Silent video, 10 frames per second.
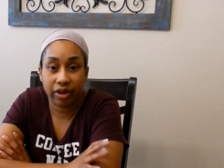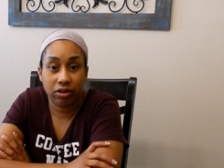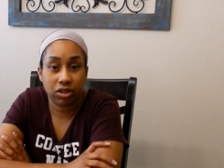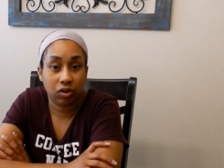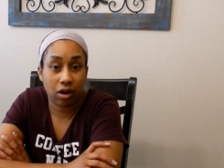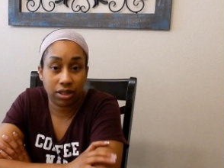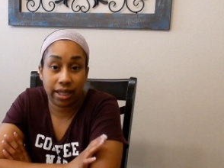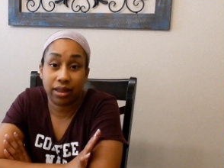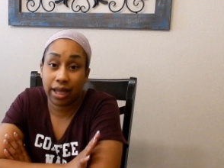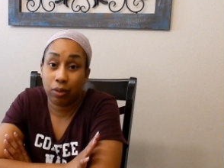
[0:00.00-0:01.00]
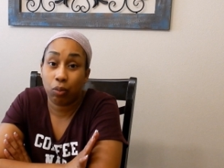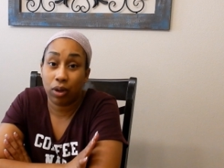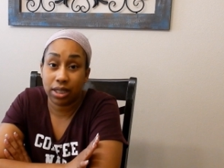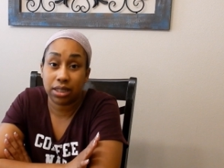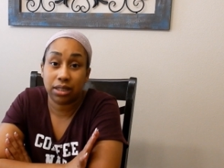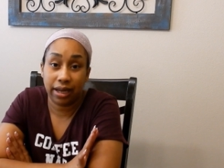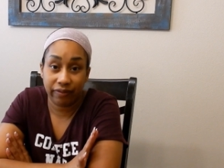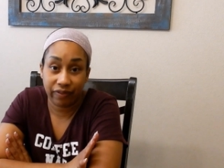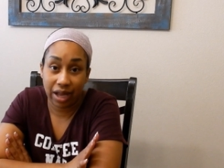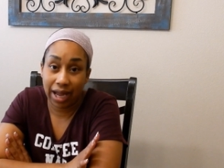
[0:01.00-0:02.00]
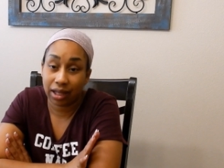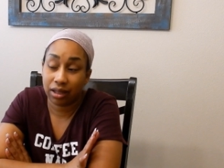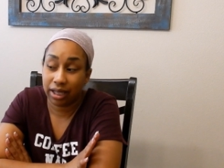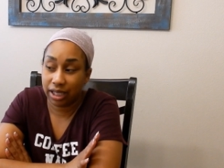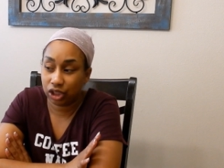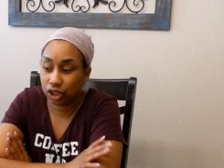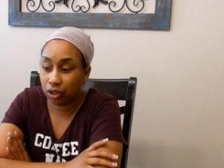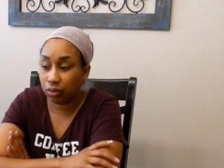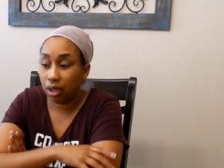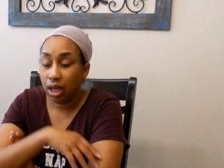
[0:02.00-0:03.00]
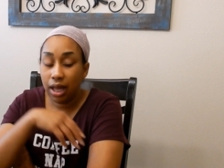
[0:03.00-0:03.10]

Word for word: fingers crossed that that was in fact the issue.